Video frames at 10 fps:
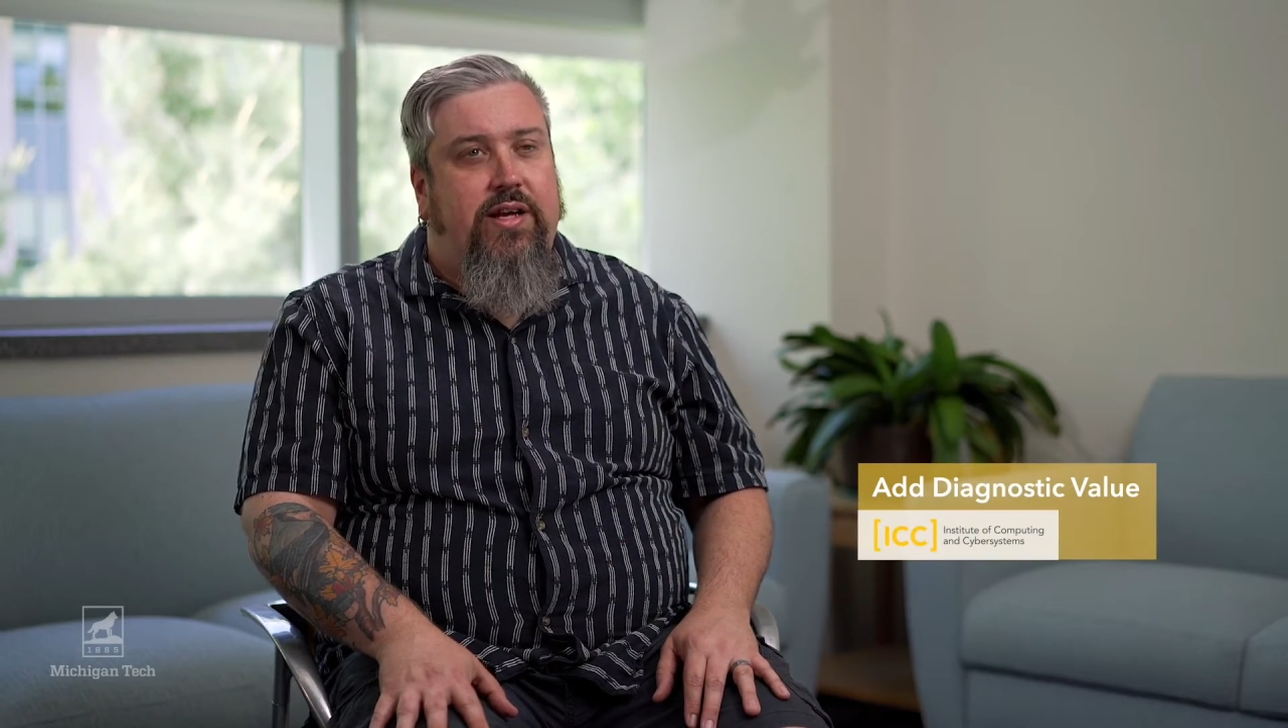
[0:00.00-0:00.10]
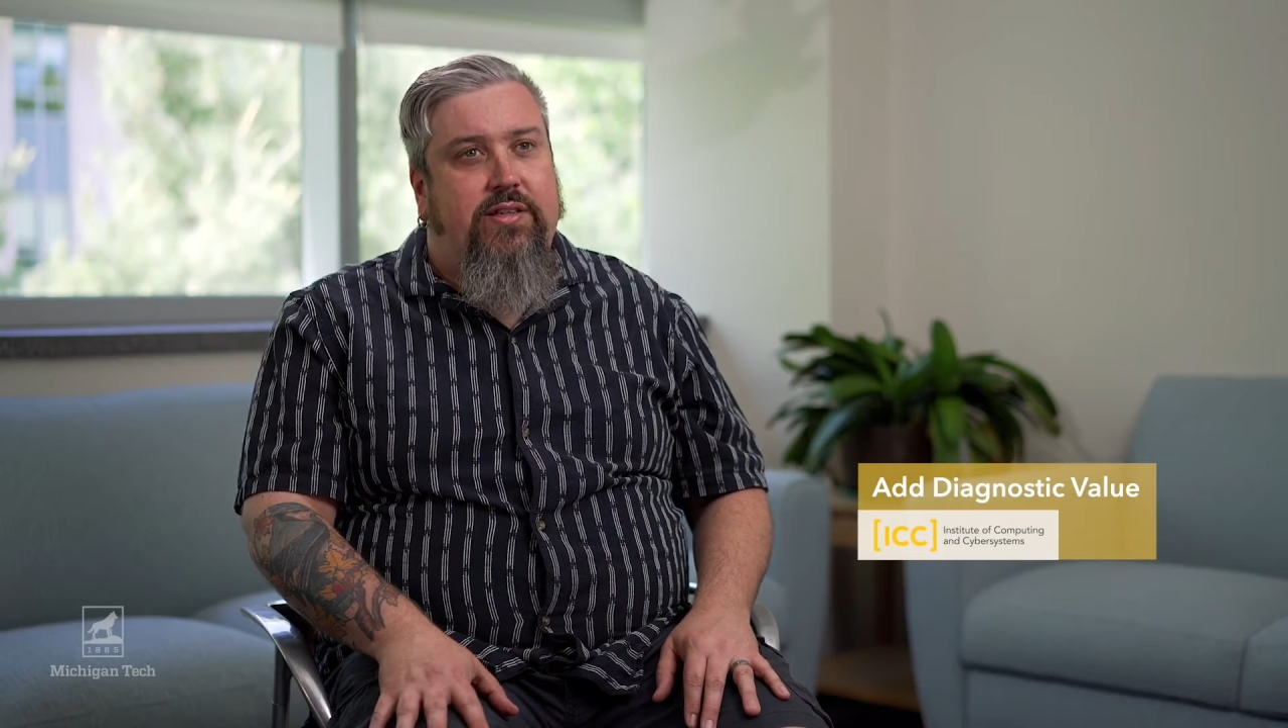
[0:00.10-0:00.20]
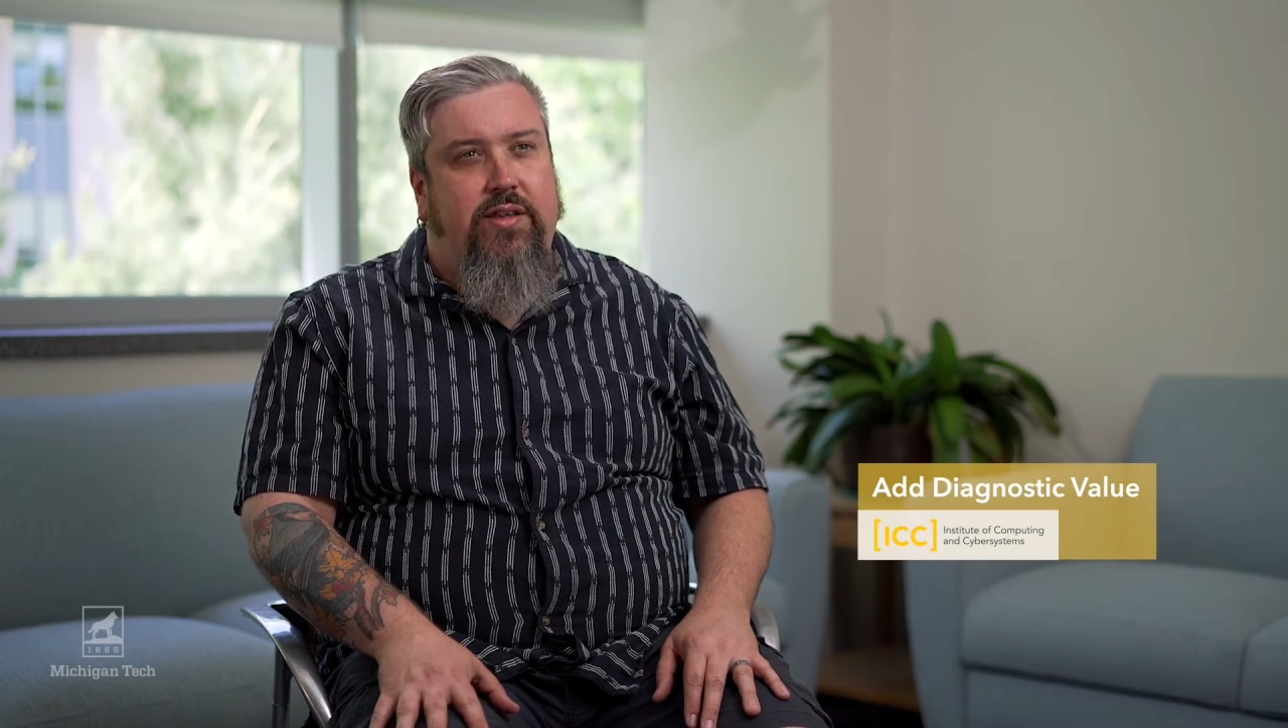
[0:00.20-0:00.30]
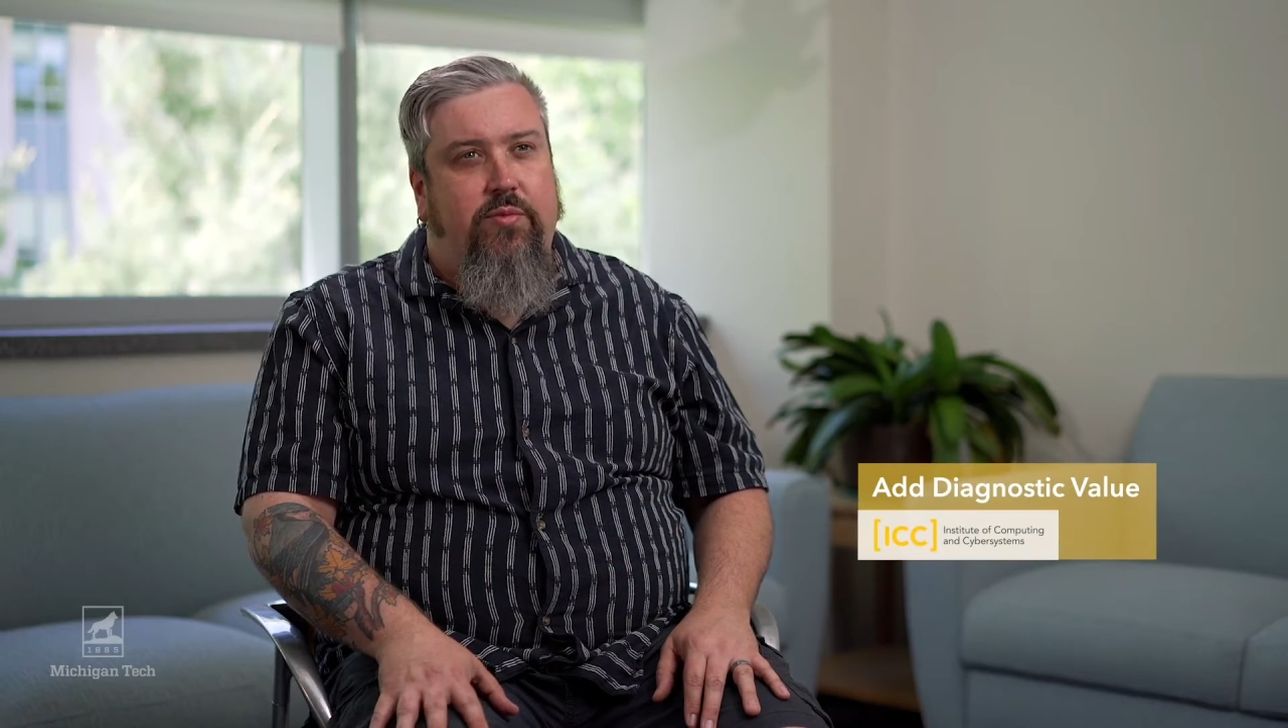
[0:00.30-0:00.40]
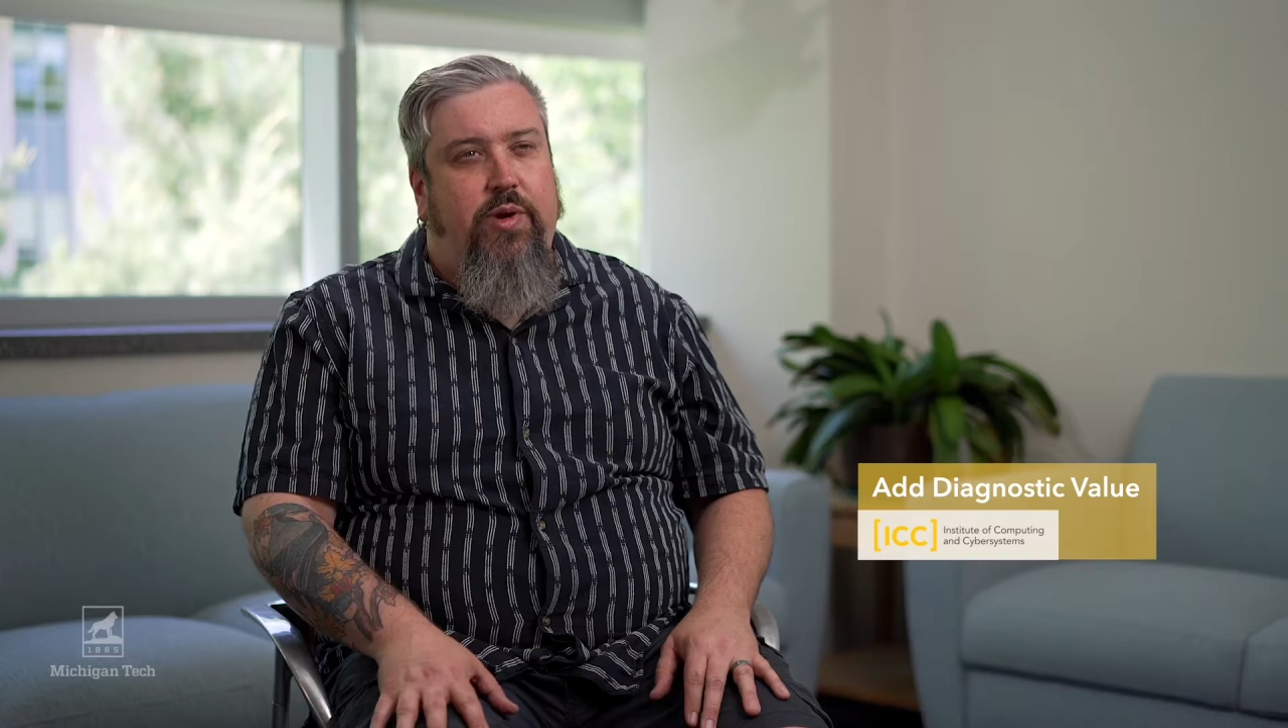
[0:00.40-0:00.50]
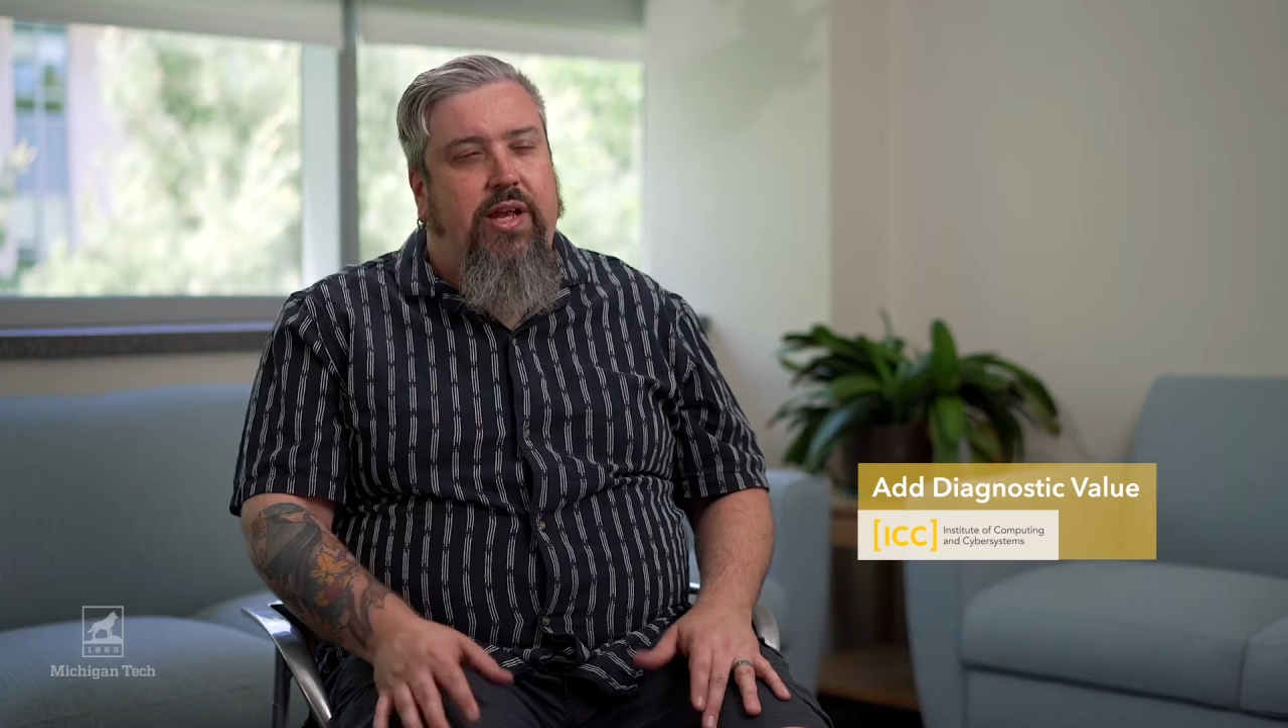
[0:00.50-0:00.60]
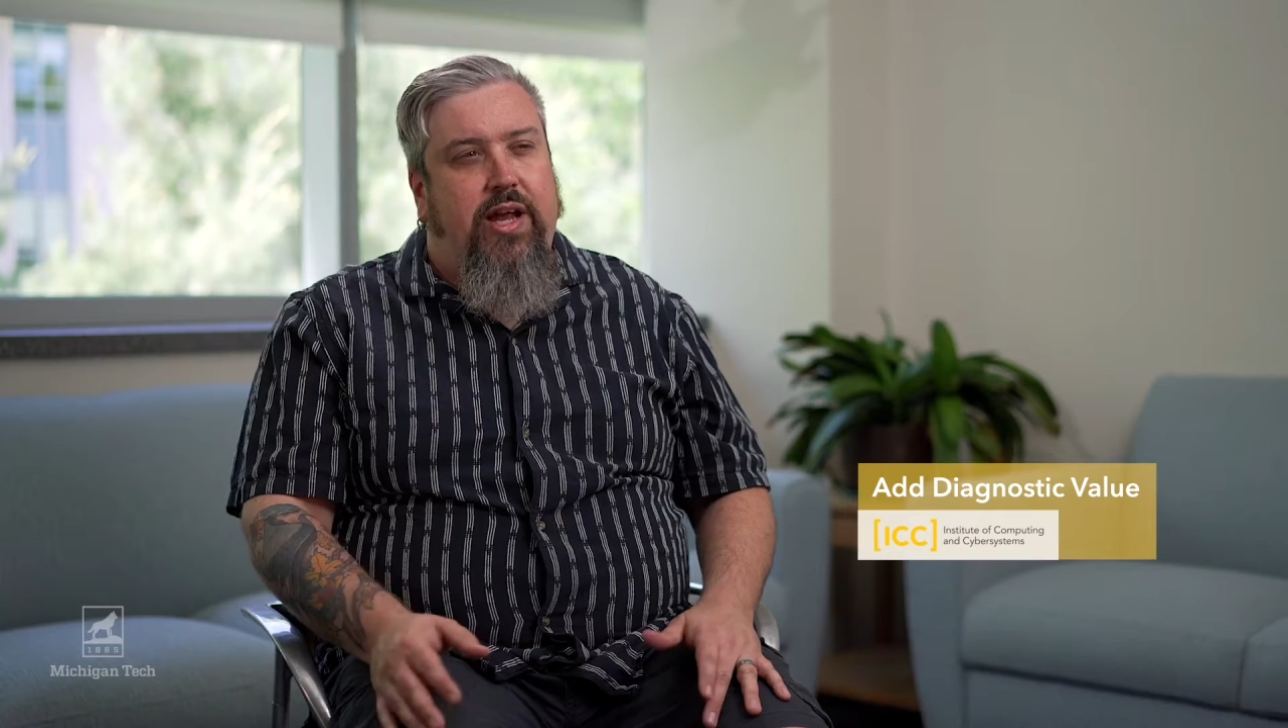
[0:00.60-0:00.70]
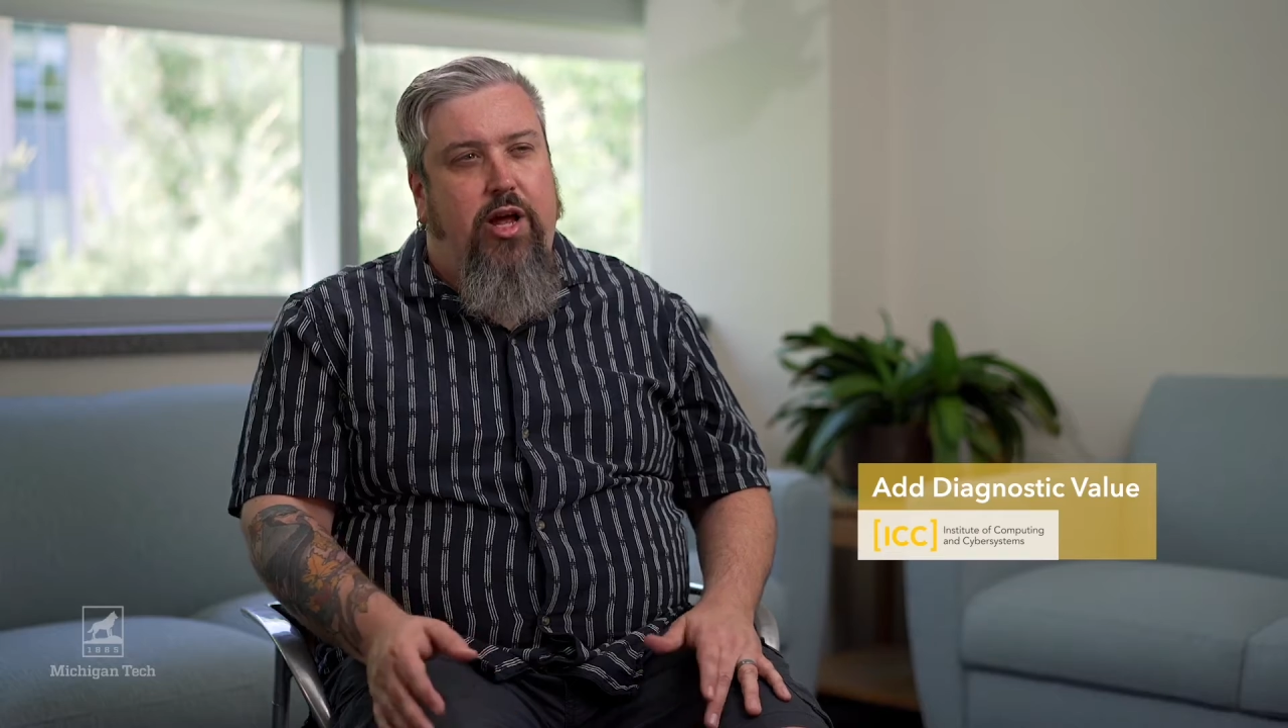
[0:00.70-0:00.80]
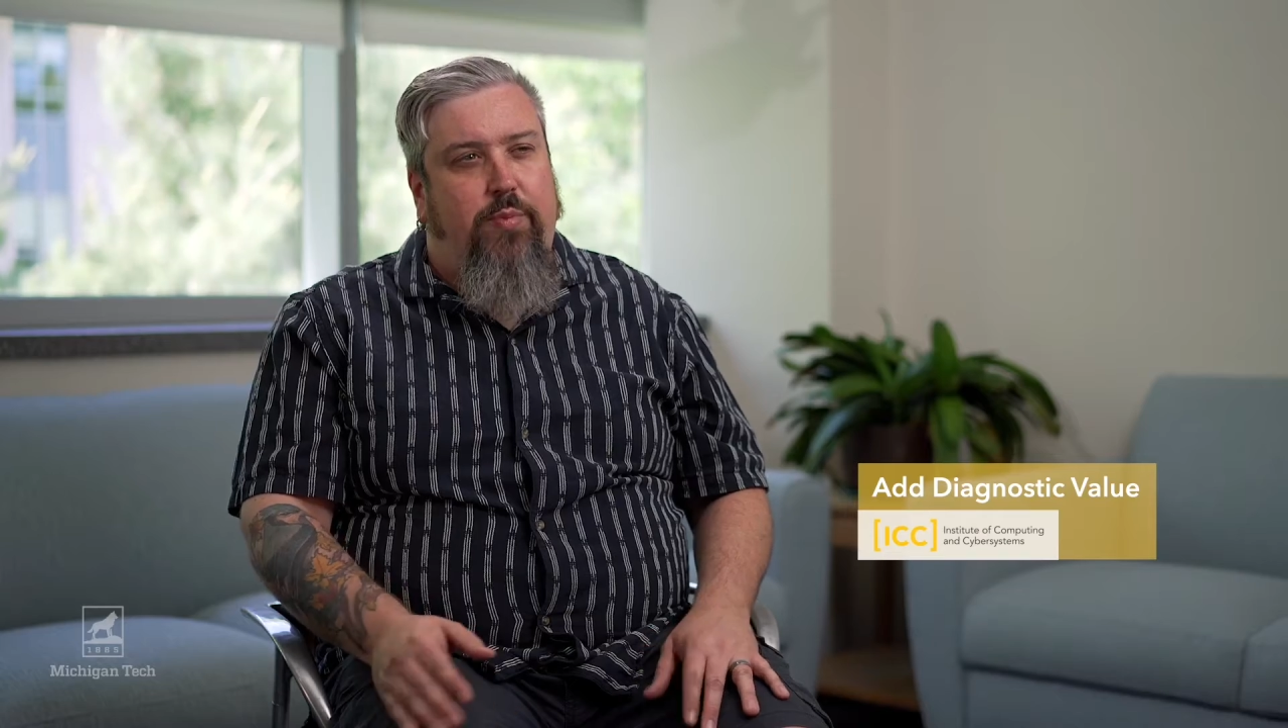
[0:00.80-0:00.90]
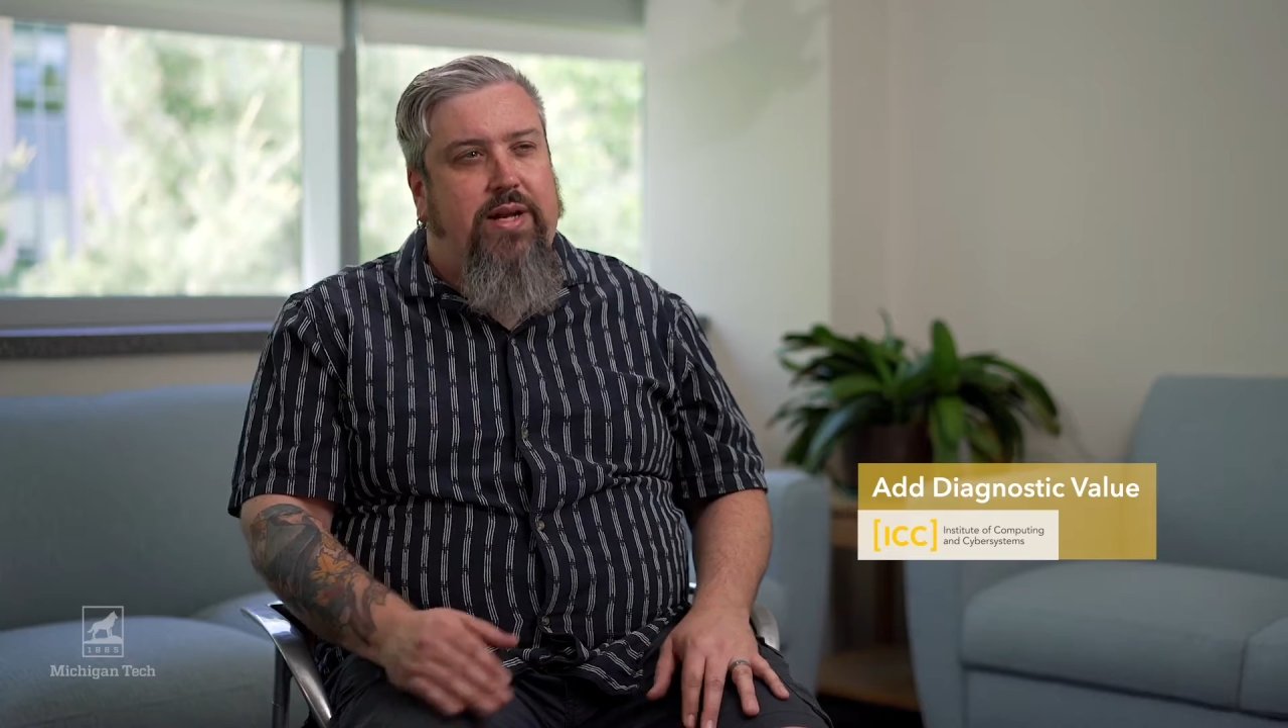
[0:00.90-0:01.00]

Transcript: so that we can help